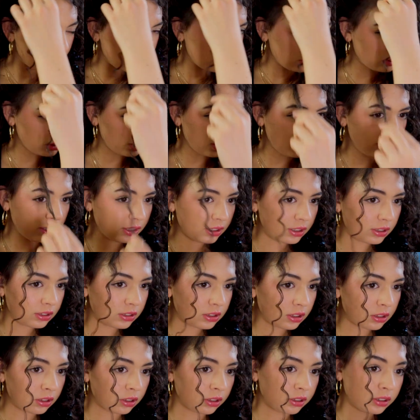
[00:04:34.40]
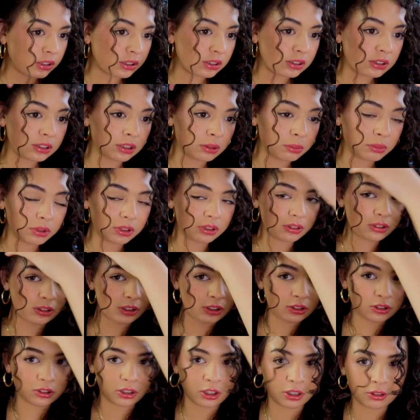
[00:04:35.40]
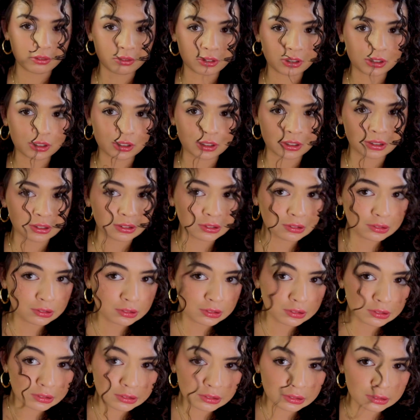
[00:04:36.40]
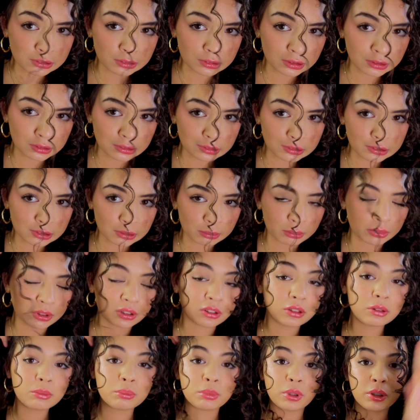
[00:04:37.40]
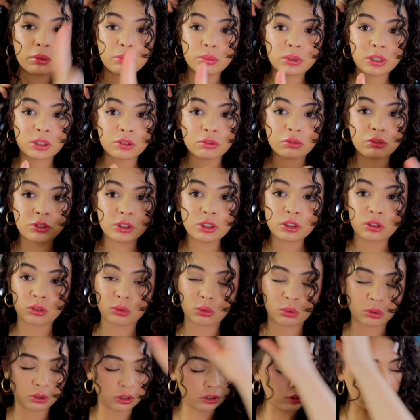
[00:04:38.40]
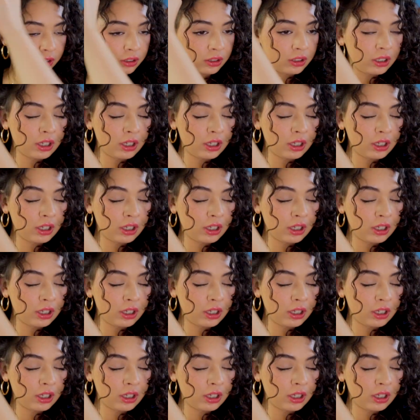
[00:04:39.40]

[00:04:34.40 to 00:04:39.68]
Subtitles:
Try to get it to look similar. This obviously does not look similar, but we can finger coil it.